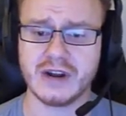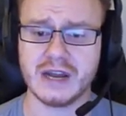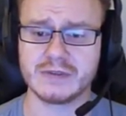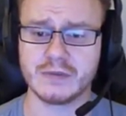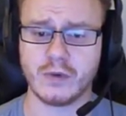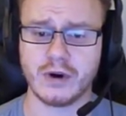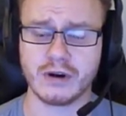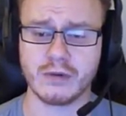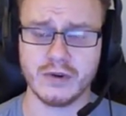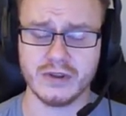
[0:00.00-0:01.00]
grams of
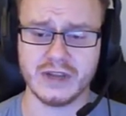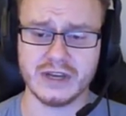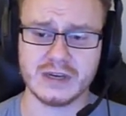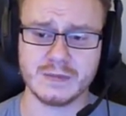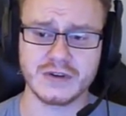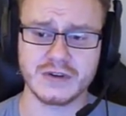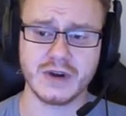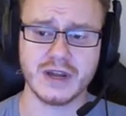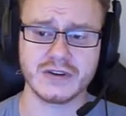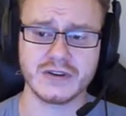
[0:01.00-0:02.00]
water within that temperature
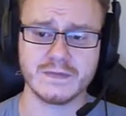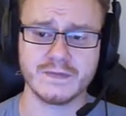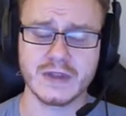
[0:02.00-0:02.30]
range.